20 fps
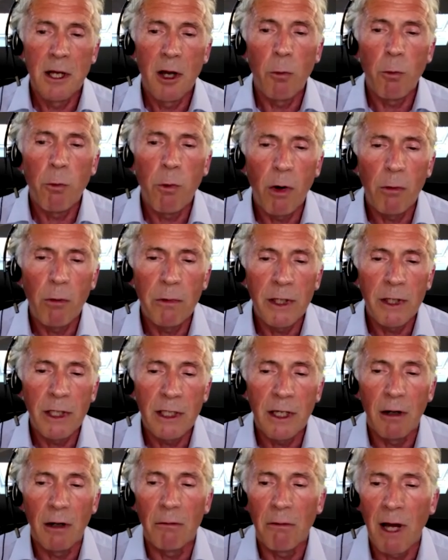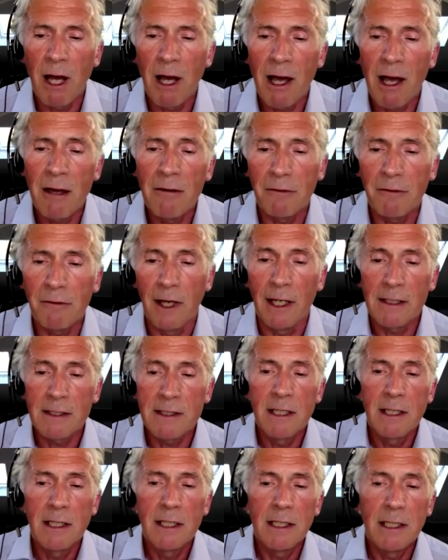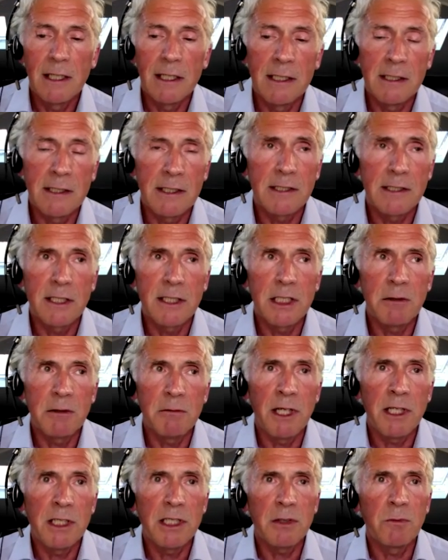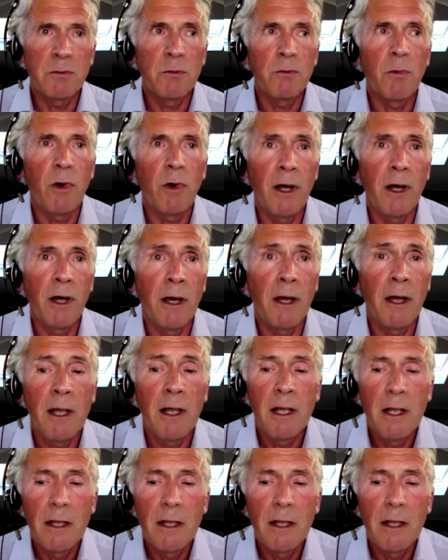And what we arrive at is a situation where